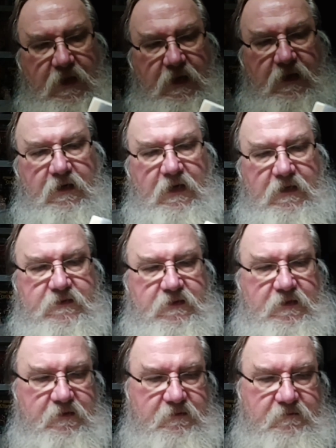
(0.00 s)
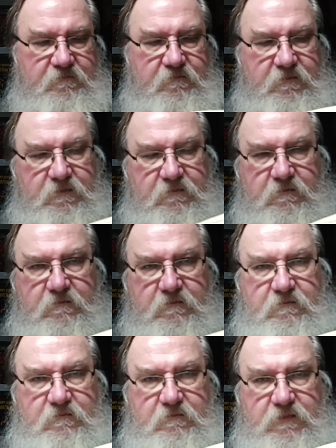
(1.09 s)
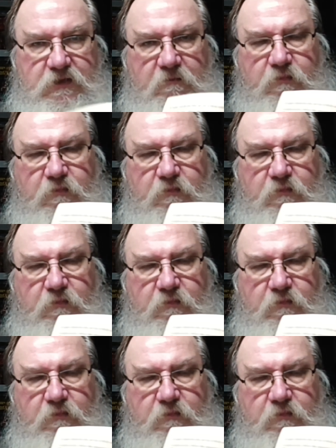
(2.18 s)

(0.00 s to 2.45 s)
and it has a center